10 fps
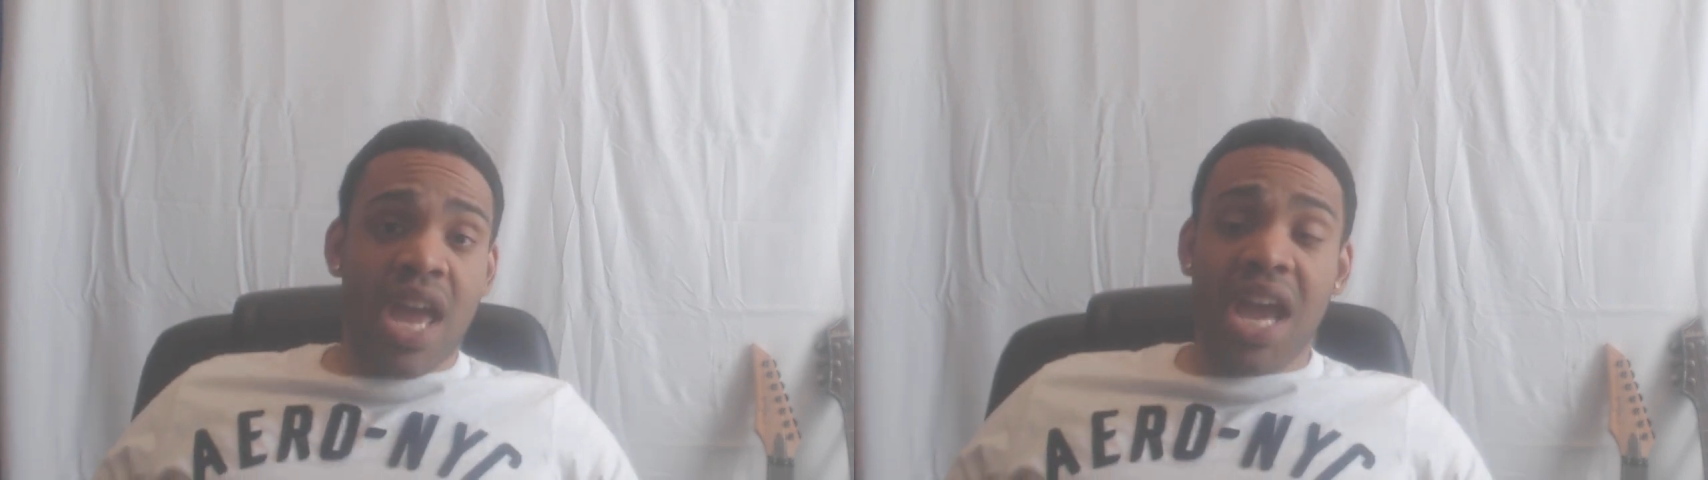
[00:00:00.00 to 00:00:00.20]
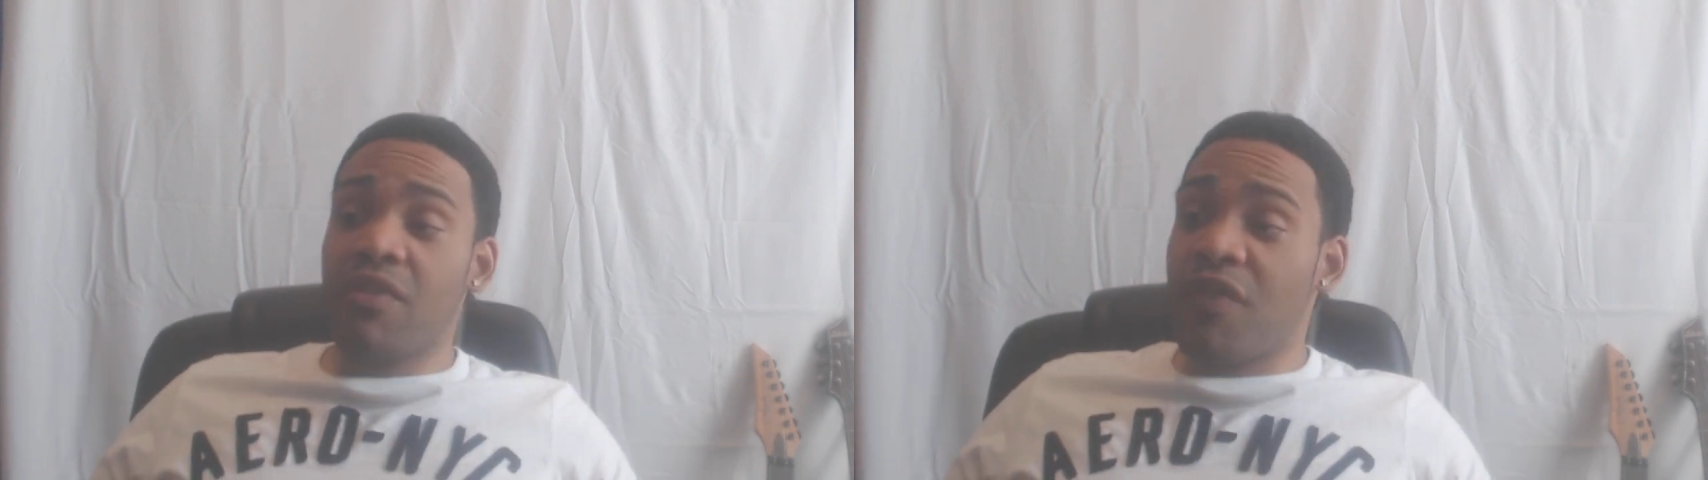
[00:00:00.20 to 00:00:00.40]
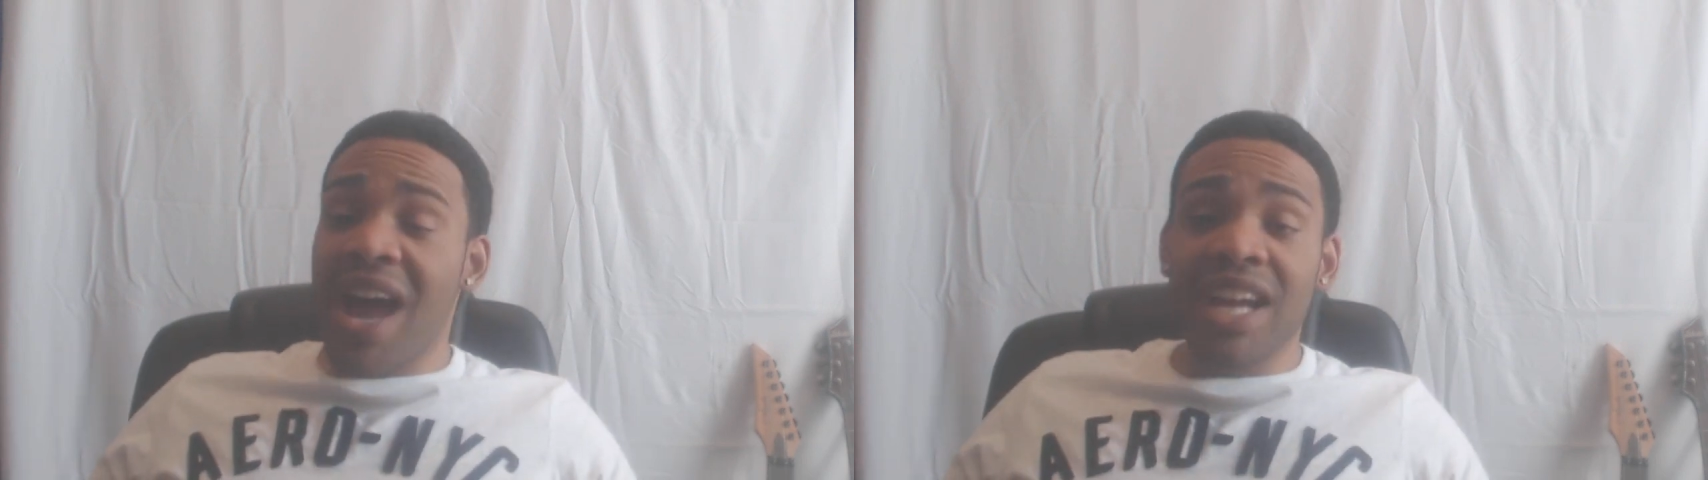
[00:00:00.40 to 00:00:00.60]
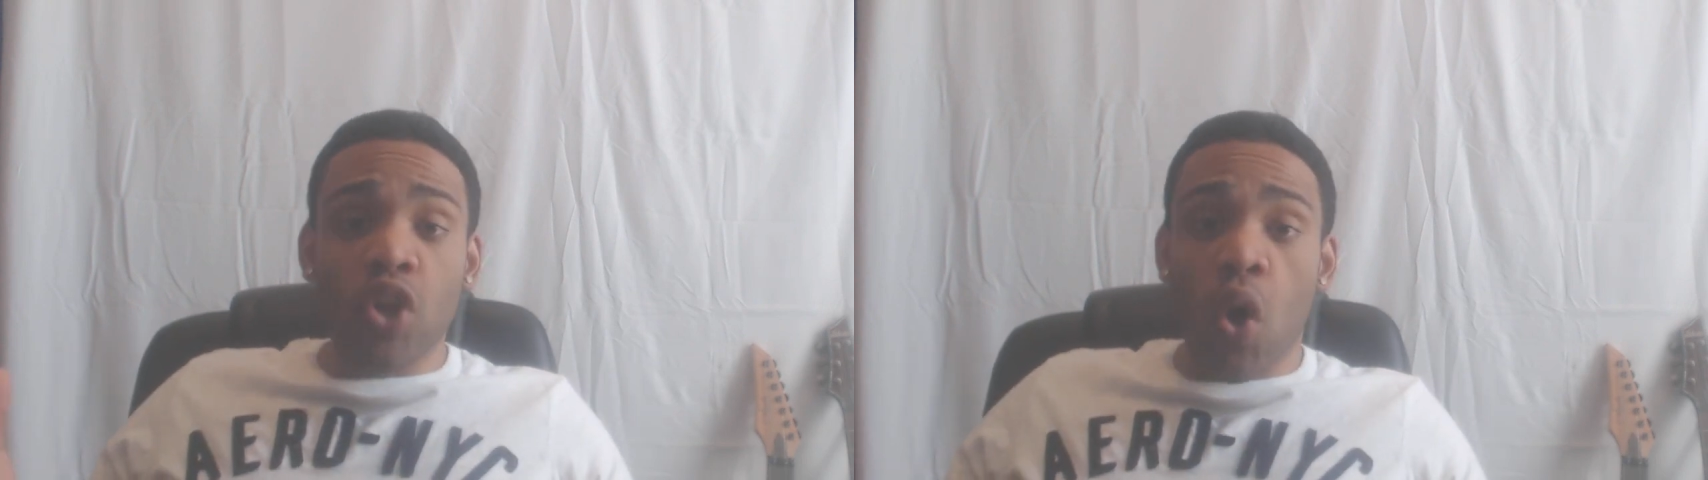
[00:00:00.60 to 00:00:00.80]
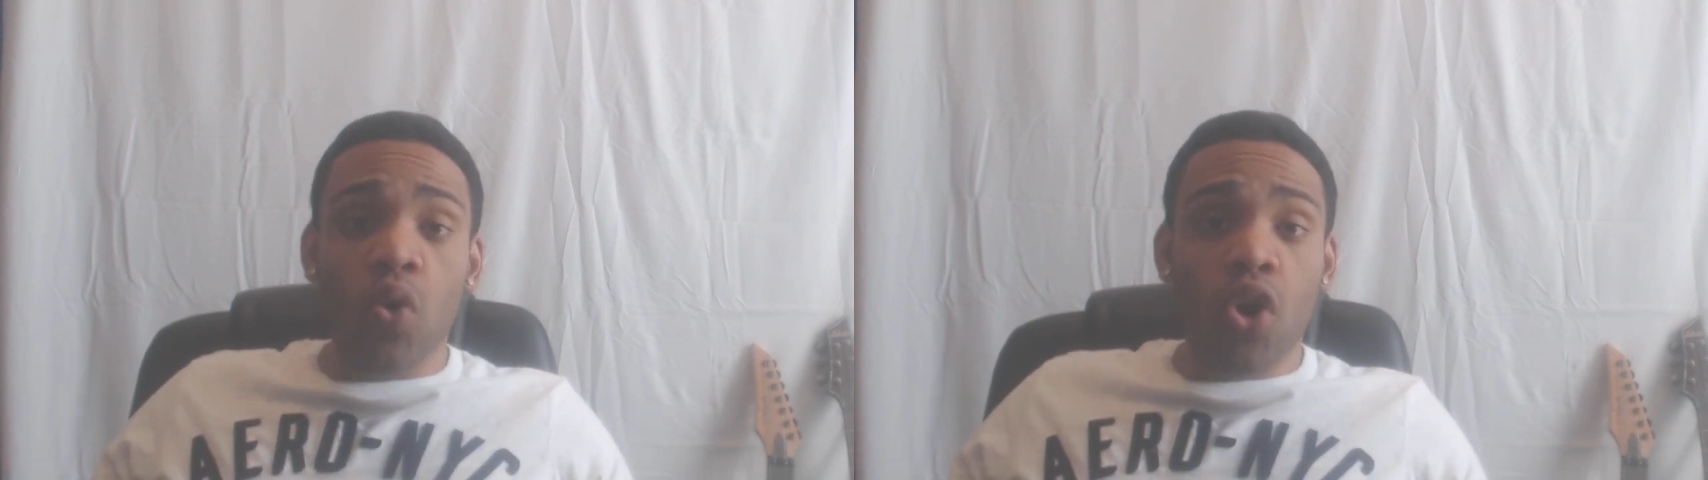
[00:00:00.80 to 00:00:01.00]
In fact,
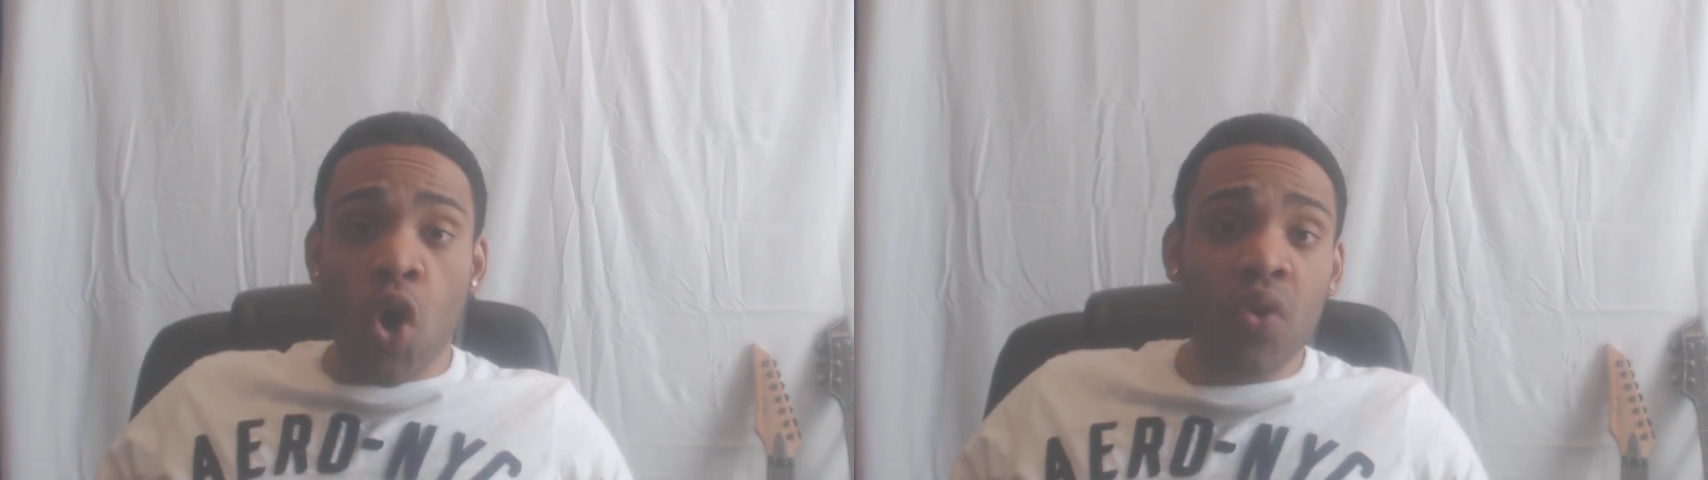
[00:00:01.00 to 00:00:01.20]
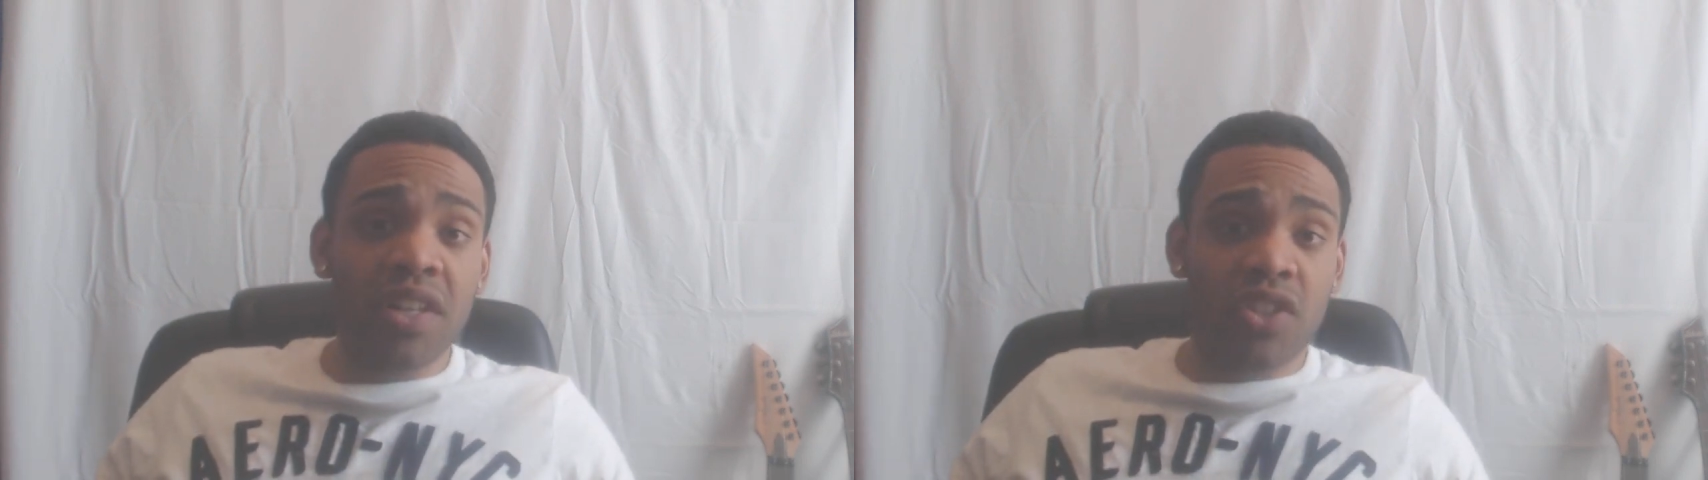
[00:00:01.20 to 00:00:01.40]
Hulk Hogan